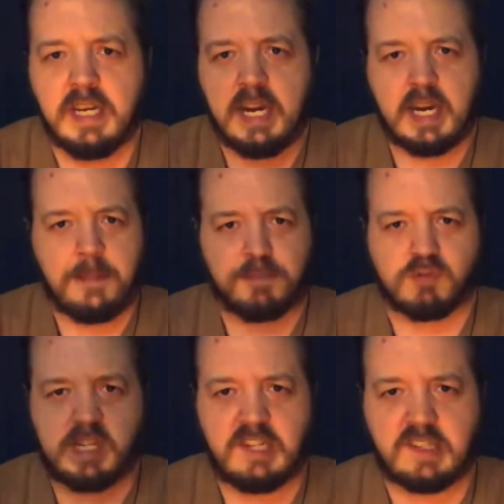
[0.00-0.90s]
and he
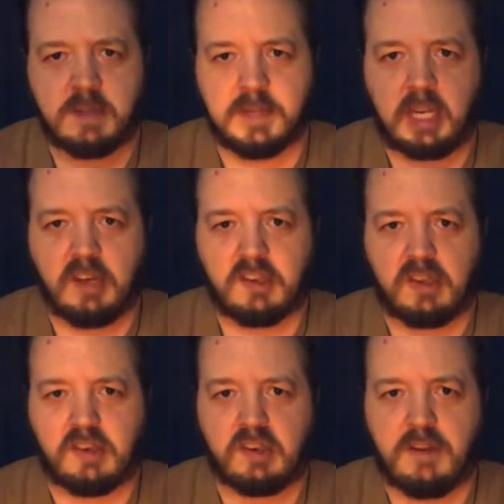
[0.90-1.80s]
braced them against the
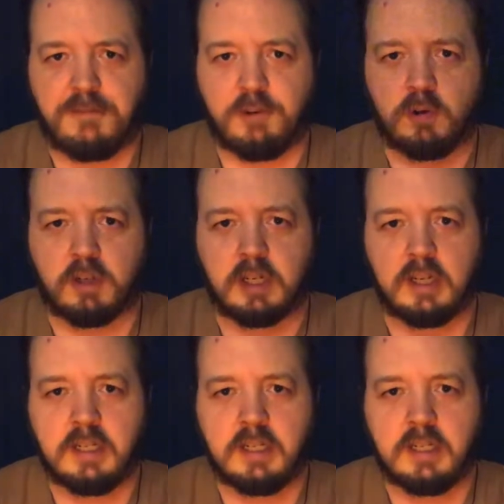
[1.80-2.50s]
seafloor.